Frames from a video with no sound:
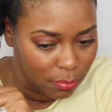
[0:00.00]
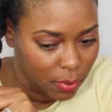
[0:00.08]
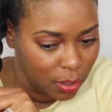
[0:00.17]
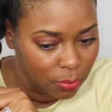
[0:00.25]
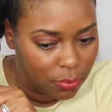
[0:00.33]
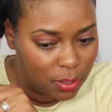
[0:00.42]

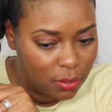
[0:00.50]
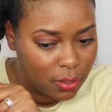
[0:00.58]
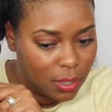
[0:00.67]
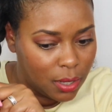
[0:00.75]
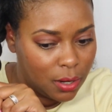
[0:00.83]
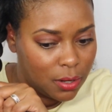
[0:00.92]
my real
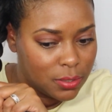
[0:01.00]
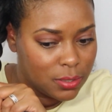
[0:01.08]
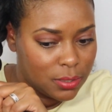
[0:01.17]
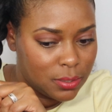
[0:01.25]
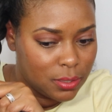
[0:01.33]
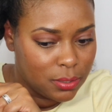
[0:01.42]
hair
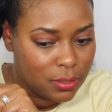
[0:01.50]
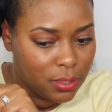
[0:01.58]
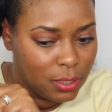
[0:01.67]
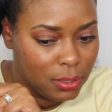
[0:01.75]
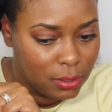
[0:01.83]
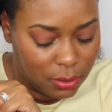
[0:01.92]
since it's
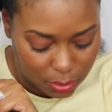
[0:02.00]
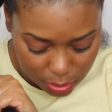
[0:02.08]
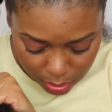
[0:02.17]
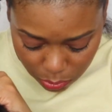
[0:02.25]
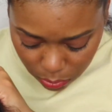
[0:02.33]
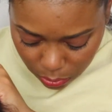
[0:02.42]
getting
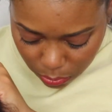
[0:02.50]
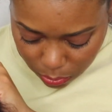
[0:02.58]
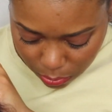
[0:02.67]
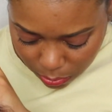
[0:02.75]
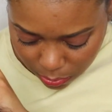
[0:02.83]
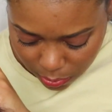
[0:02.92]

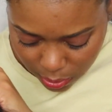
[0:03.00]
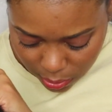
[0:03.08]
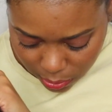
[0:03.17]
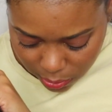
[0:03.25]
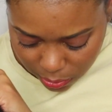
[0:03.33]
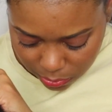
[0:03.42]

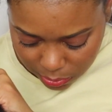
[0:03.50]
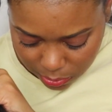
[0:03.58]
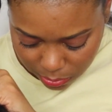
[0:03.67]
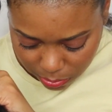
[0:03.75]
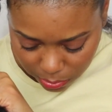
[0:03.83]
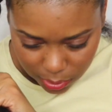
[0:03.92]
close
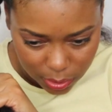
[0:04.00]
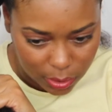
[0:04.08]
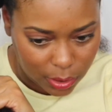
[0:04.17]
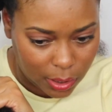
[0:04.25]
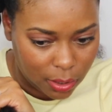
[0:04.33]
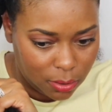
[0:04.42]
to
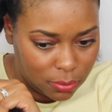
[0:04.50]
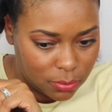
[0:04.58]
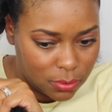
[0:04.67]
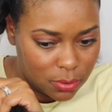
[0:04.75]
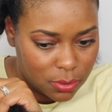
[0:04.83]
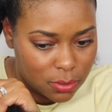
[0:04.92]
running
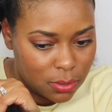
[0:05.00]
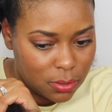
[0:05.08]
out.